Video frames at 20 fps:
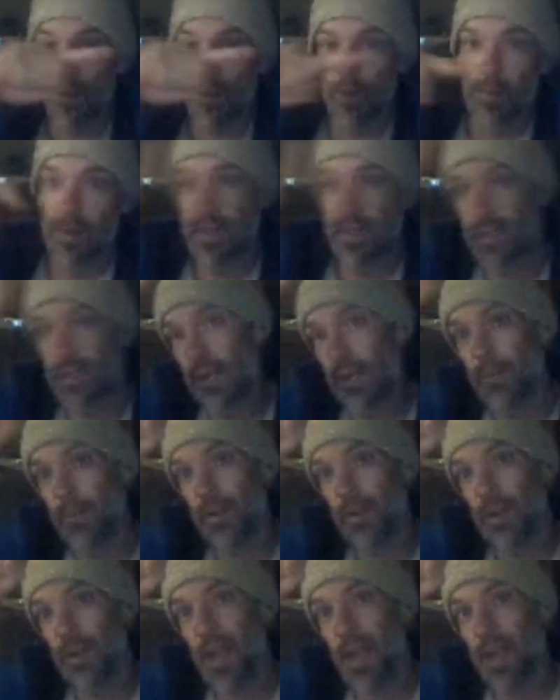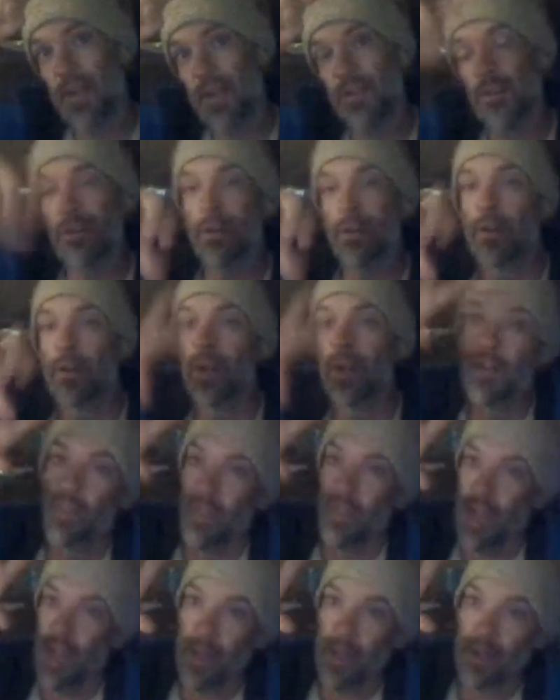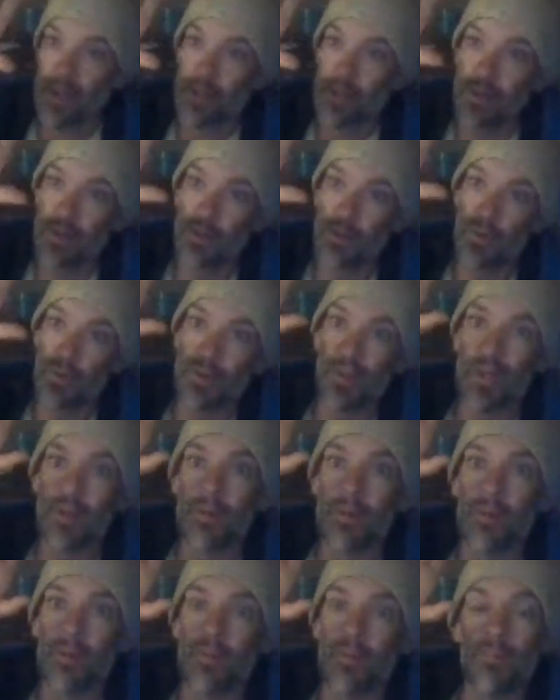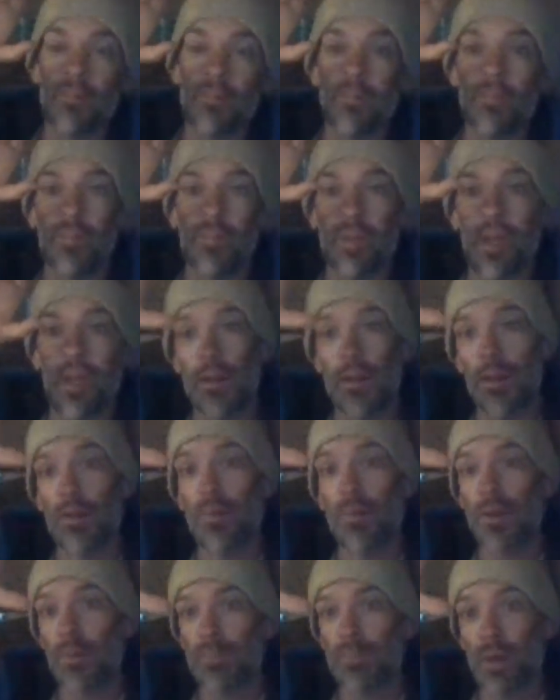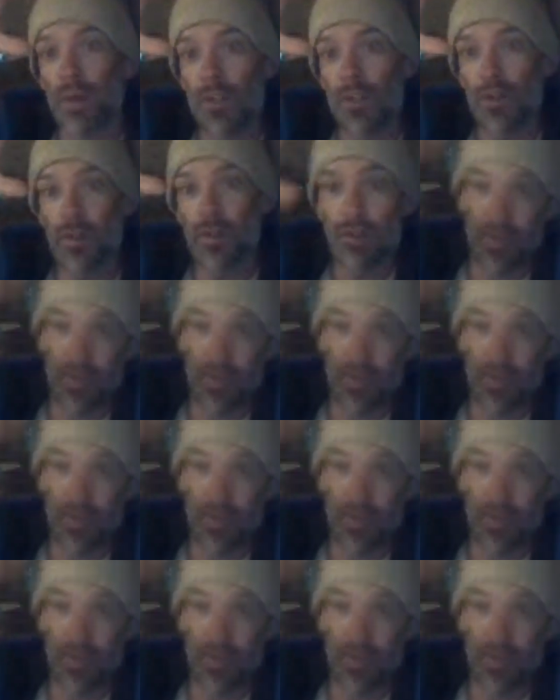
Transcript: will be sent up to the canister. The canister will then get a little bit of pressure at the